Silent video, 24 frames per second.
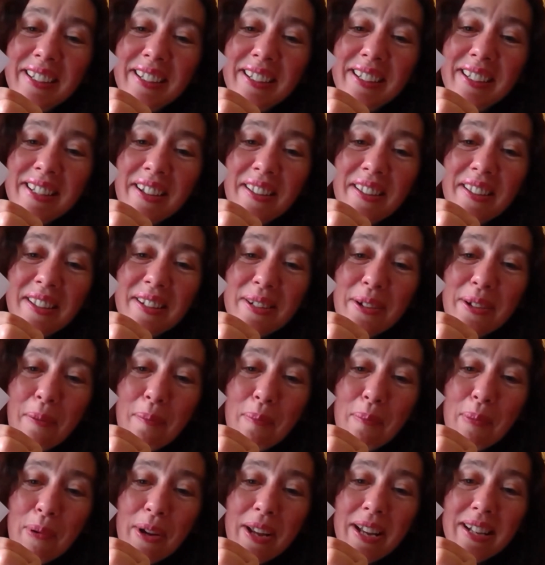So the
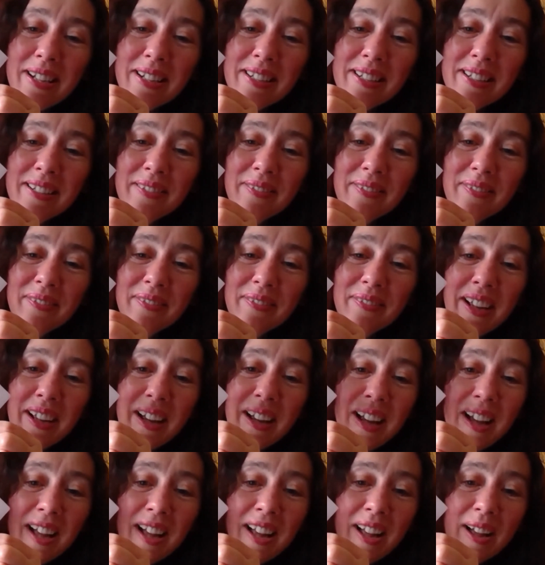top points,
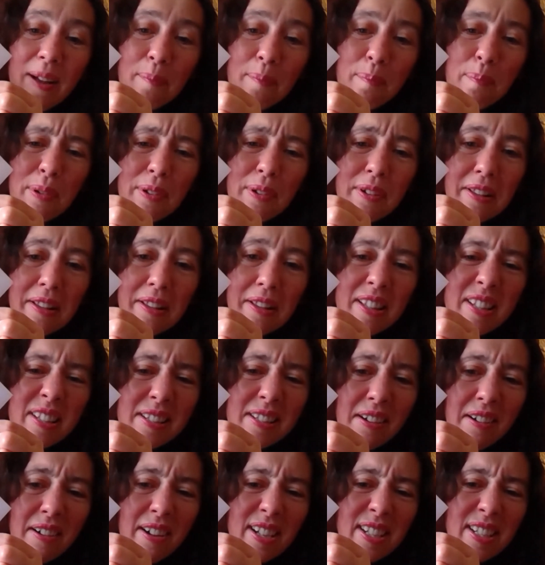but the
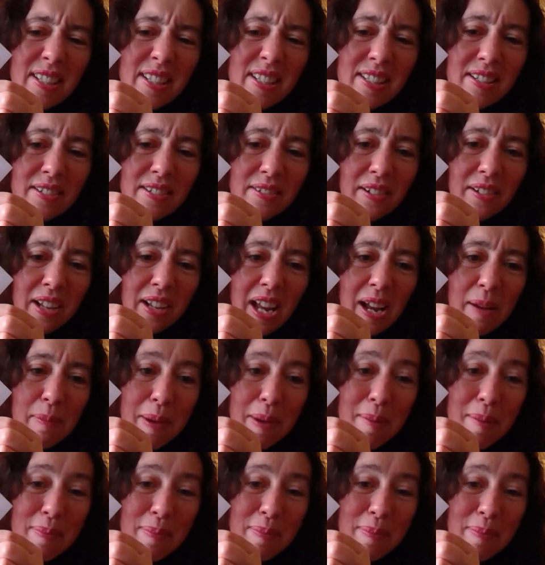sides are still looking a
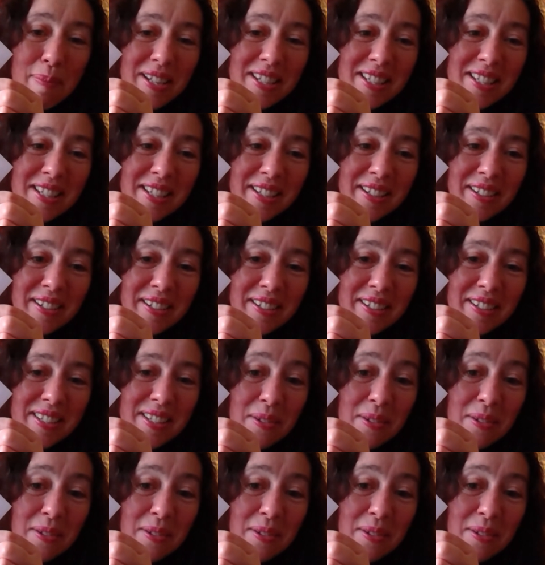bit pointy too.